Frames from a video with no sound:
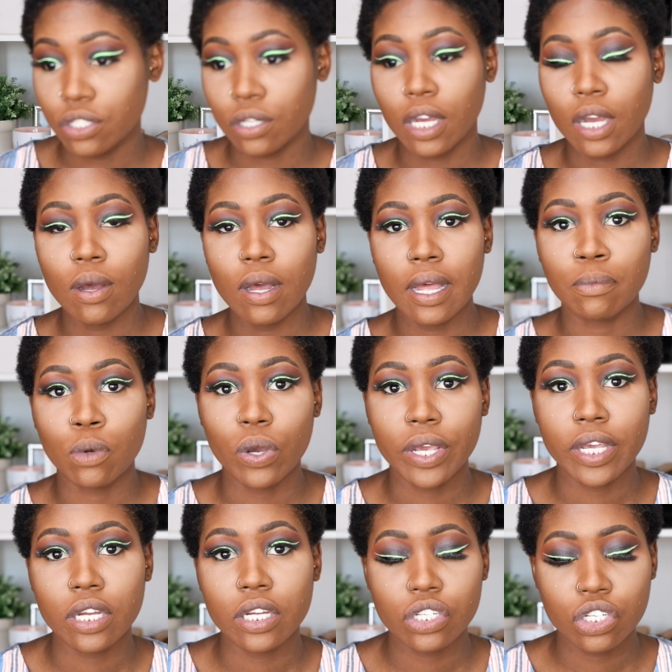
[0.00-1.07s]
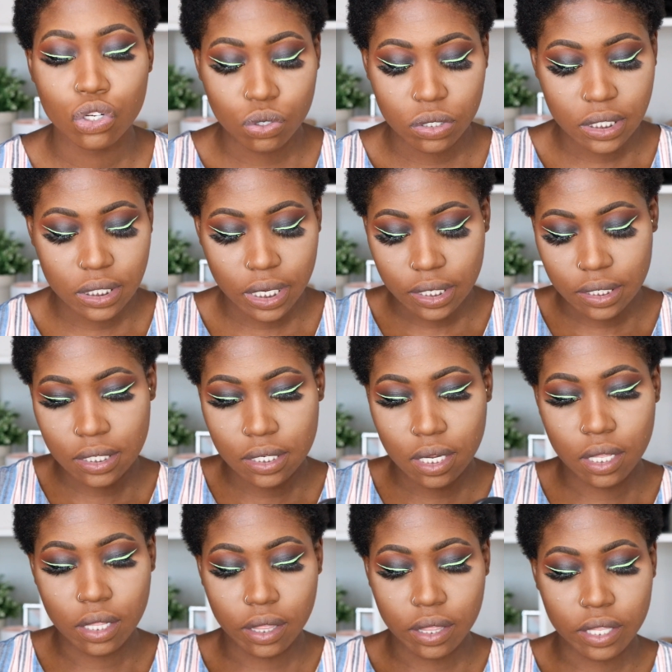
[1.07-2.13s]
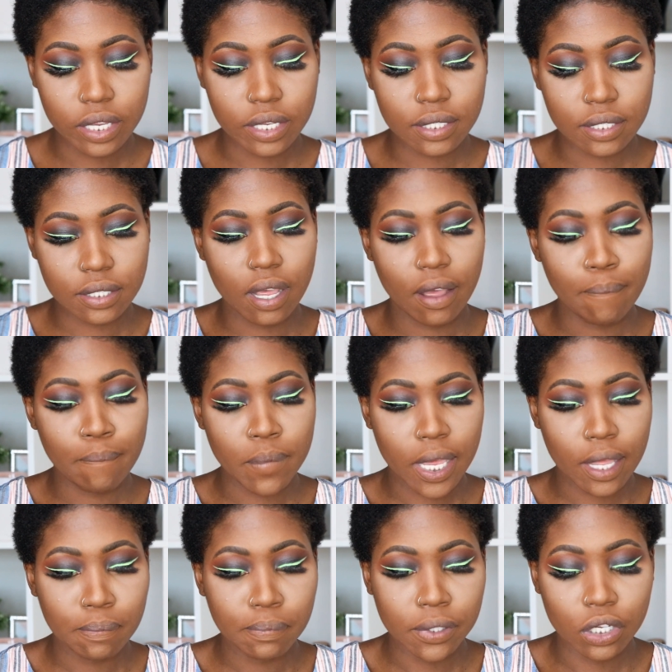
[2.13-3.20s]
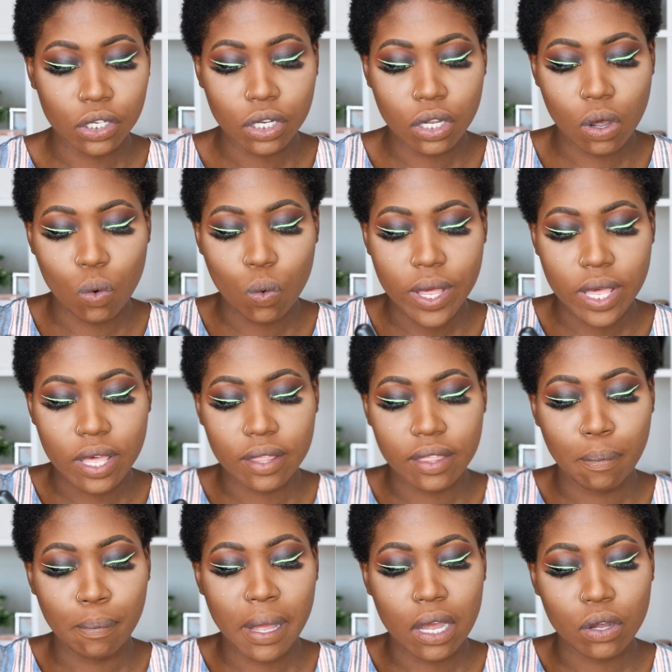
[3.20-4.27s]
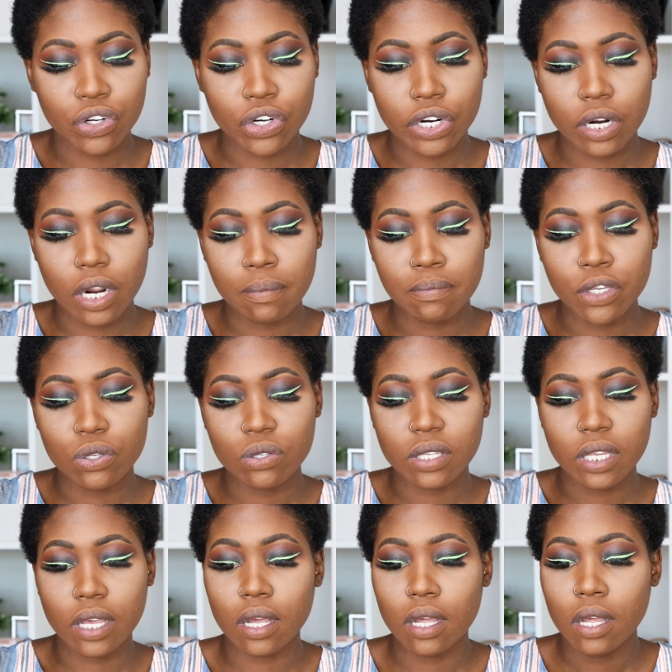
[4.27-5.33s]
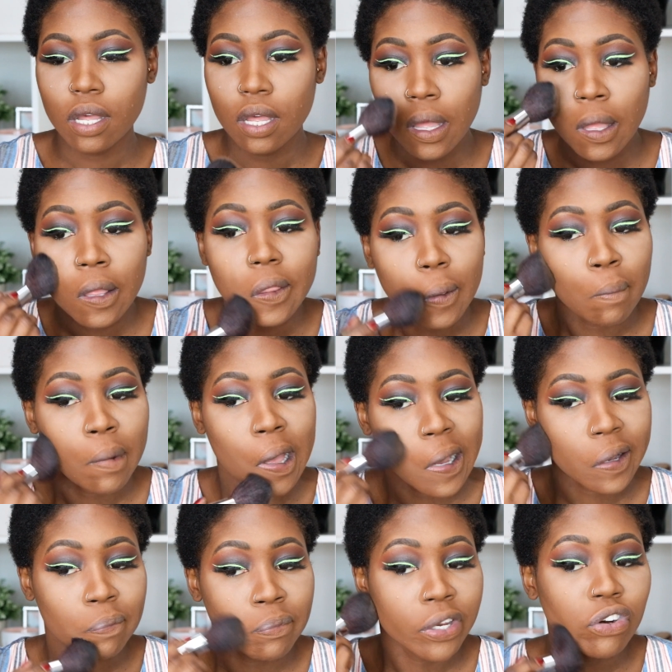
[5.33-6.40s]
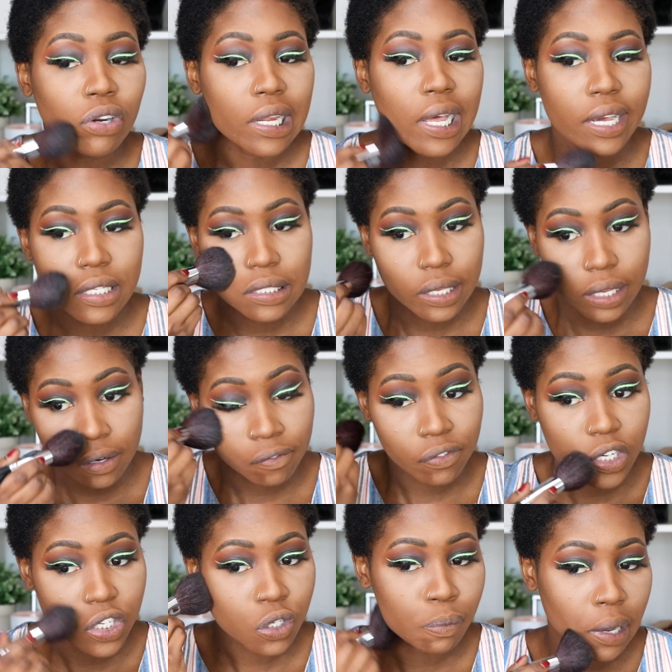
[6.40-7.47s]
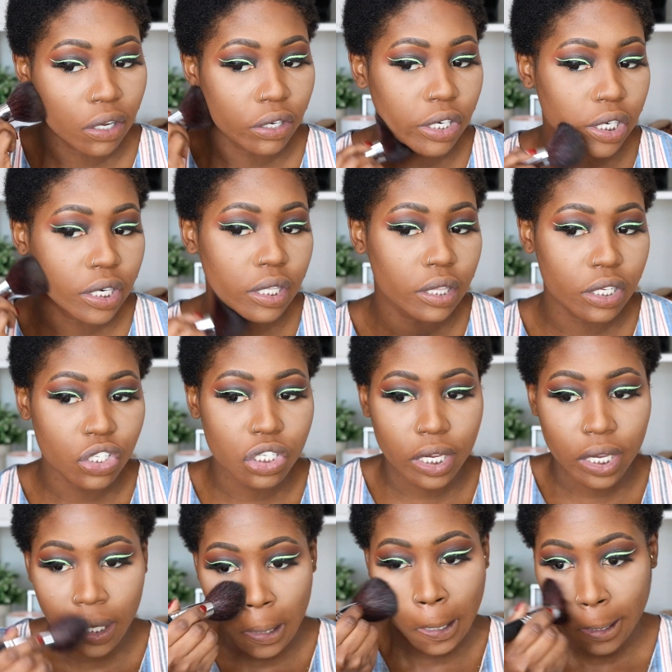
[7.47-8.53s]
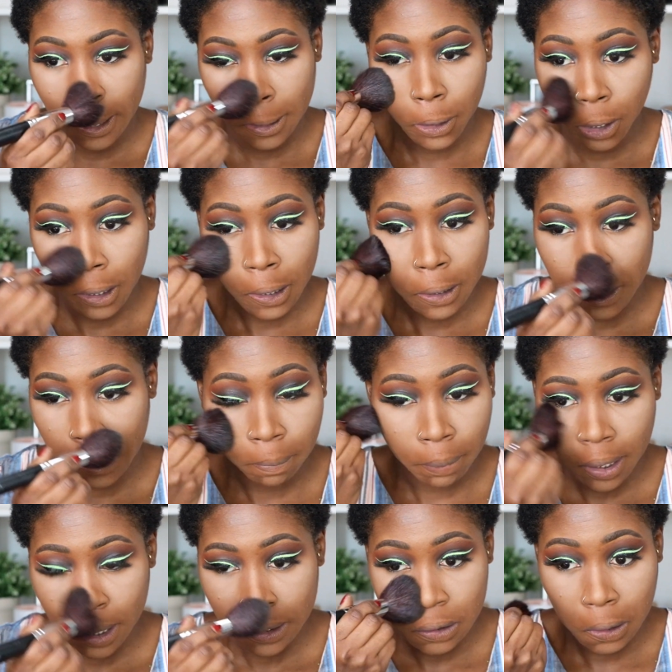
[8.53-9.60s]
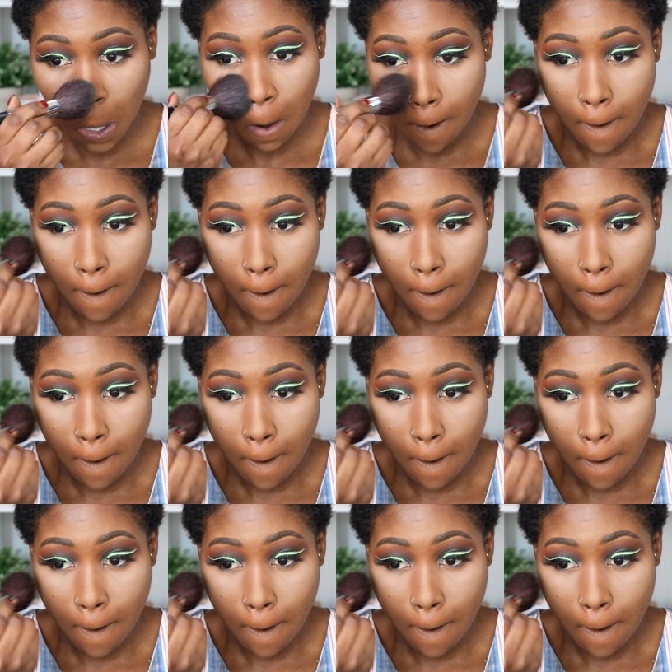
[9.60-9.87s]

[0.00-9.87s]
So now I'm going to set this makeup look with powder. I'm using the MAC Mineralized Skin Finish Powder in the shade Dark Deepest.